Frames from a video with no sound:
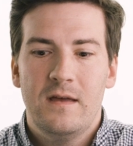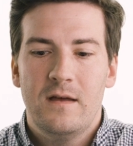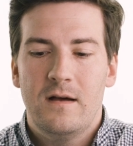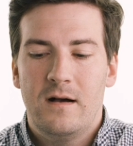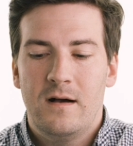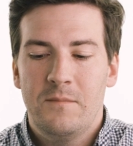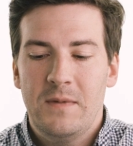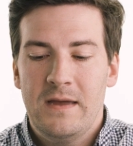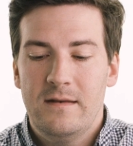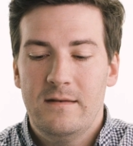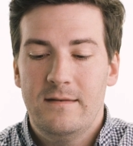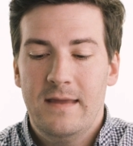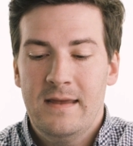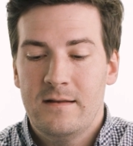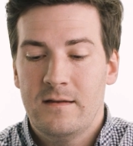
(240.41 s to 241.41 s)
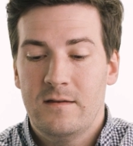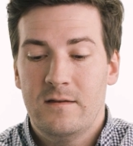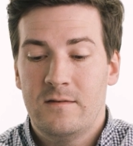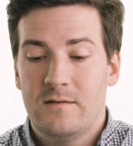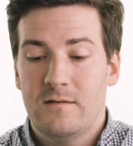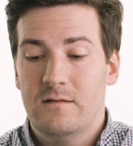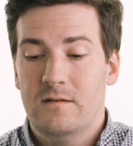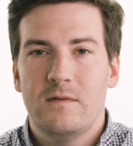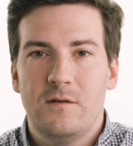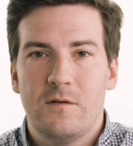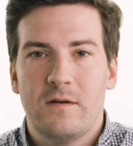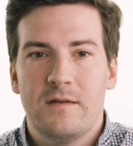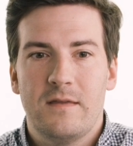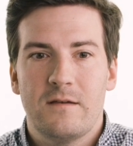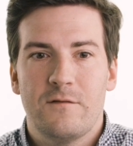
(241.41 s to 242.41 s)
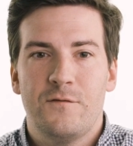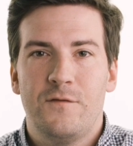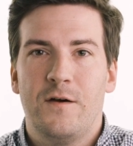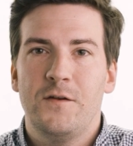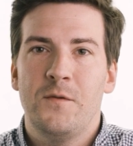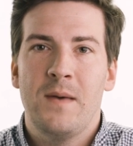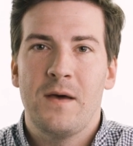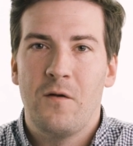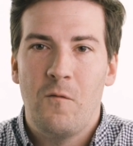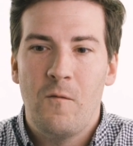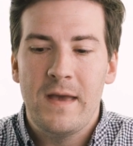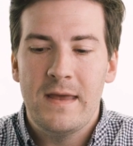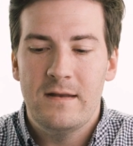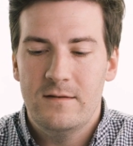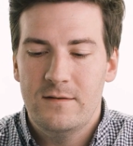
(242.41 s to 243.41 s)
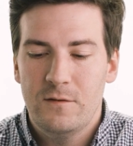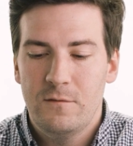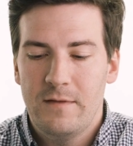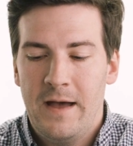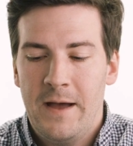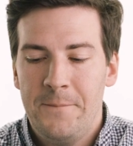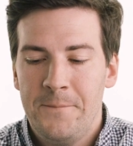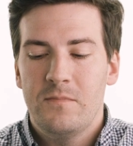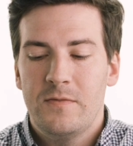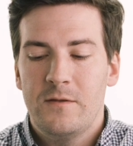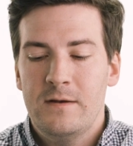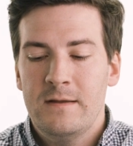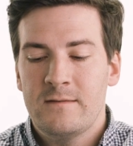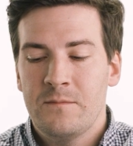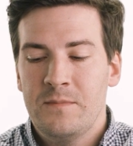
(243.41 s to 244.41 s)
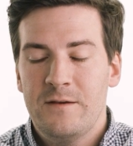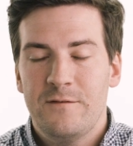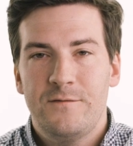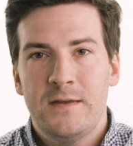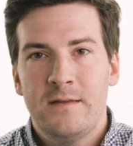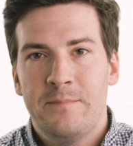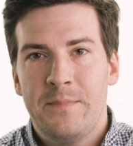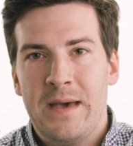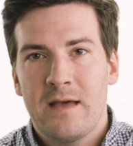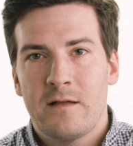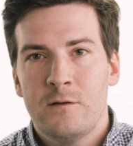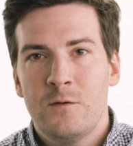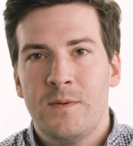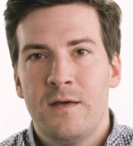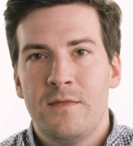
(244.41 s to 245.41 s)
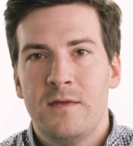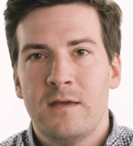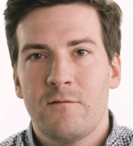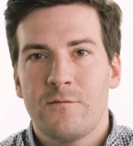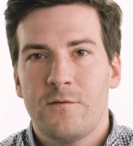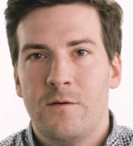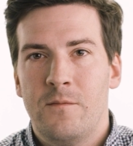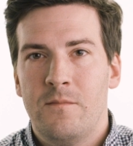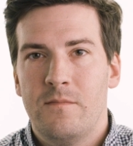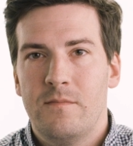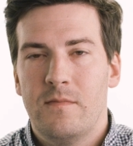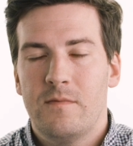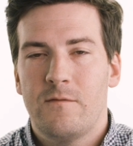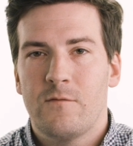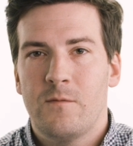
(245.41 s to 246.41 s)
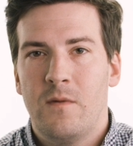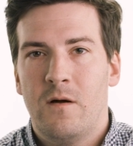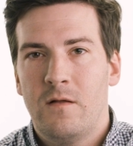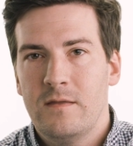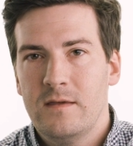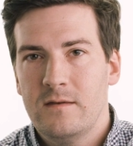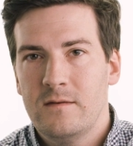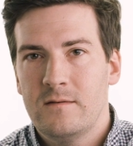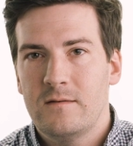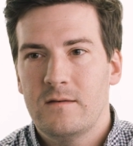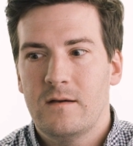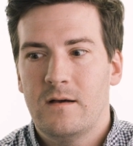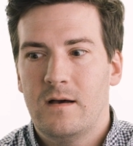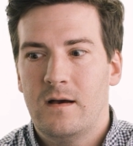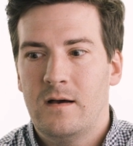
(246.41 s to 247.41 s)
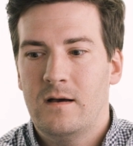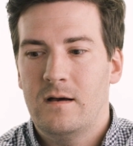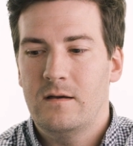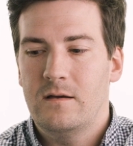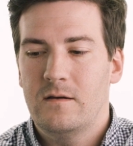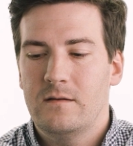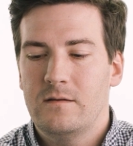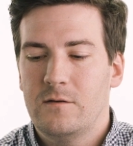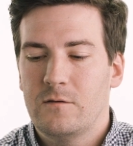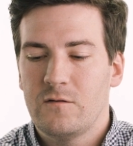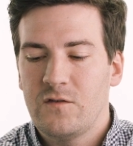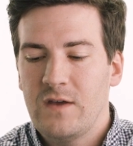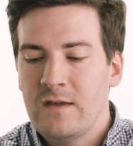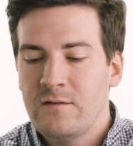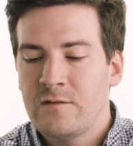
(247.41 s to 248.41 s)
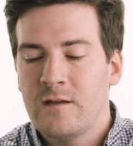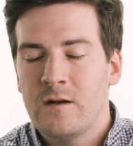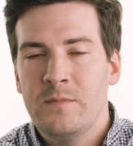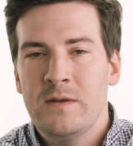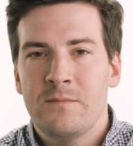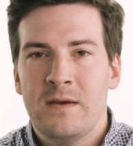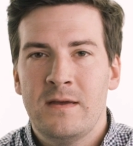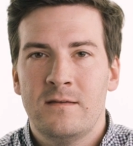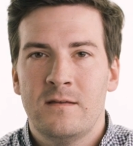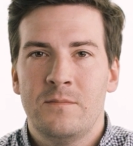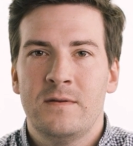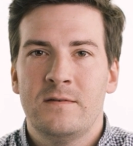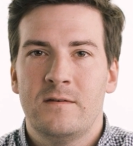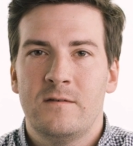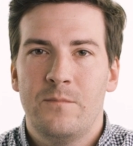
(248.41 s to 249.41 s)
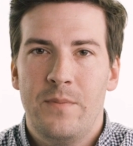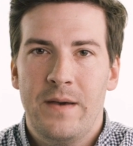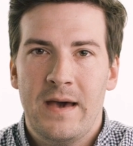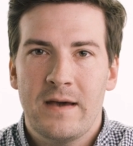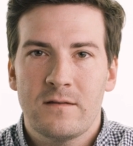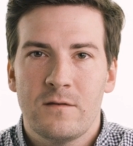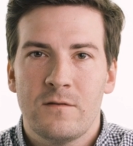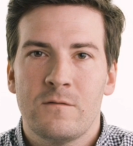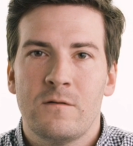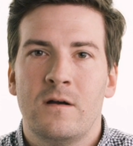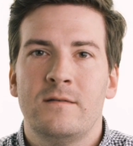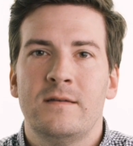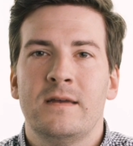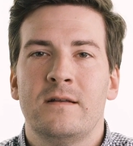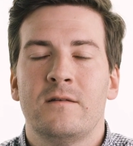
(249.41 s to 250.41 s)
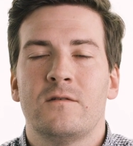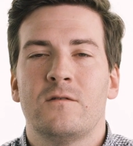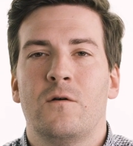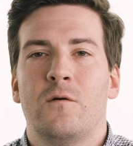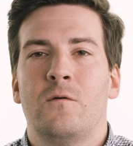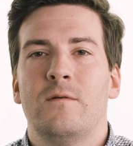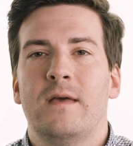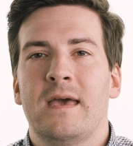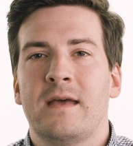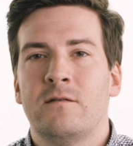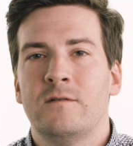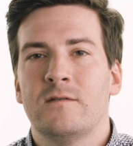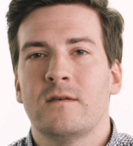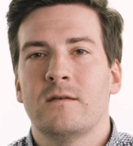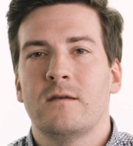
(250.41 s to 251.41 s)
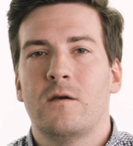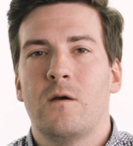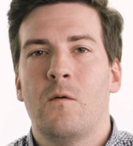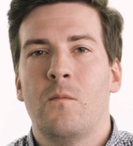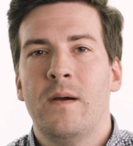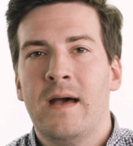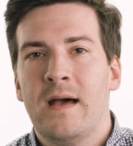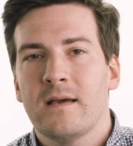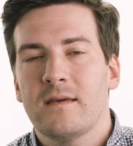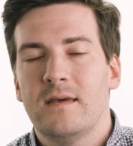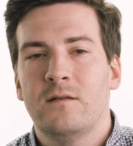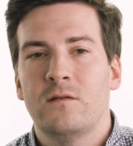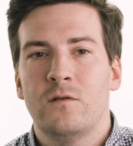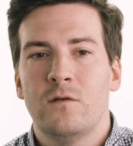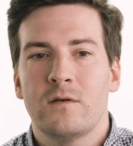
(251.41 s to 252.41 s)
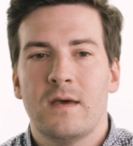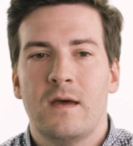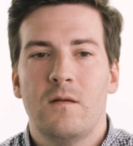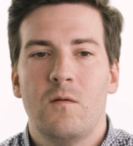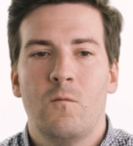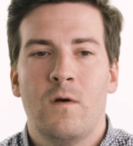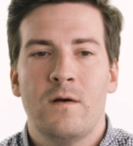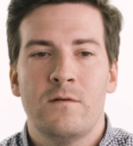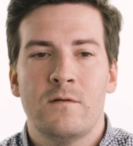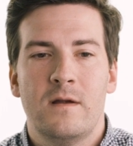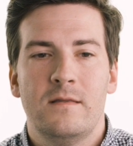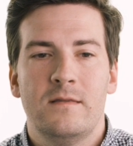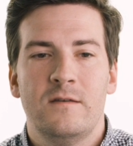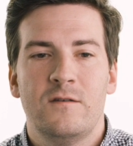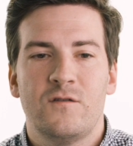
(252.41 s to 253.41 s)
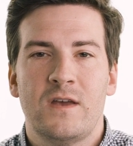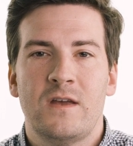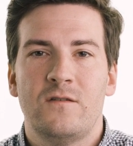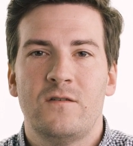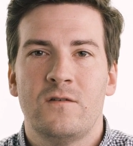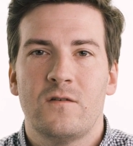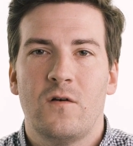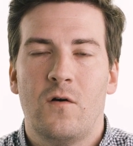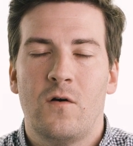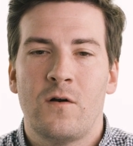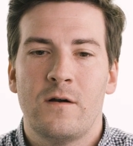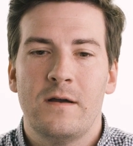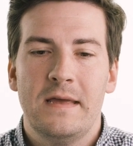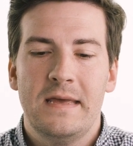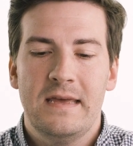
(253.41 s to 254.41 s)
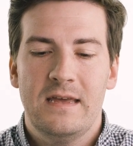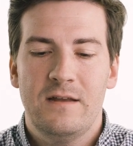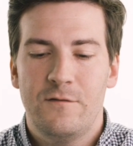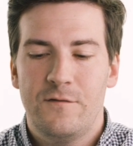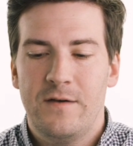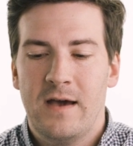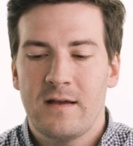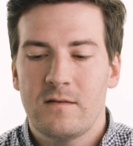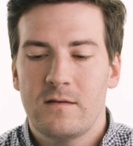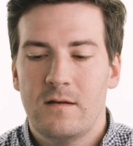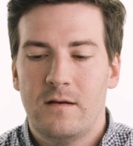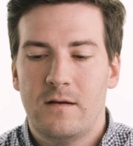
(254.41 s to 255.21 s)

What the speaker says: And data is, I think, a fundamental way to do that. There needs to be a feedback loop, I think, from all these changes that are being made to the business back to the raw data, so analysts can go back and look at whether these changes are, in fact,